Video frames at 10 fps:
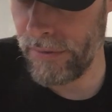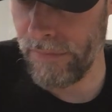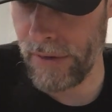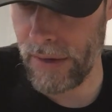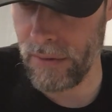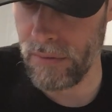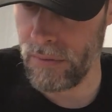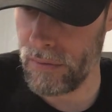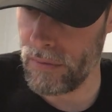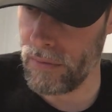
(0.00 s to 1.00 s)
the vinyl
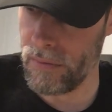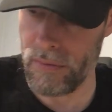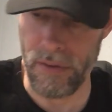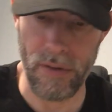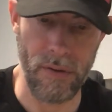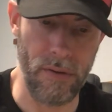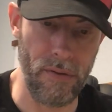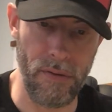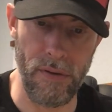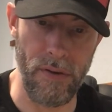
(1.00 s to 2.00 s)

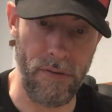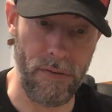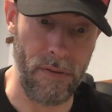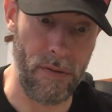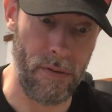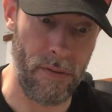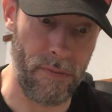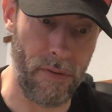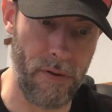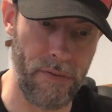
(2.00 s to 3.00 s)
is as
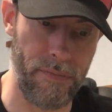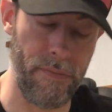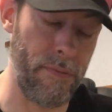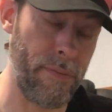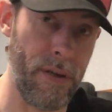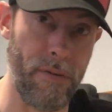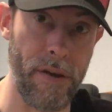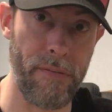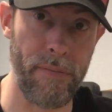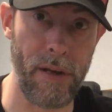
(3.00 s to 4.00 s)
far as being a record from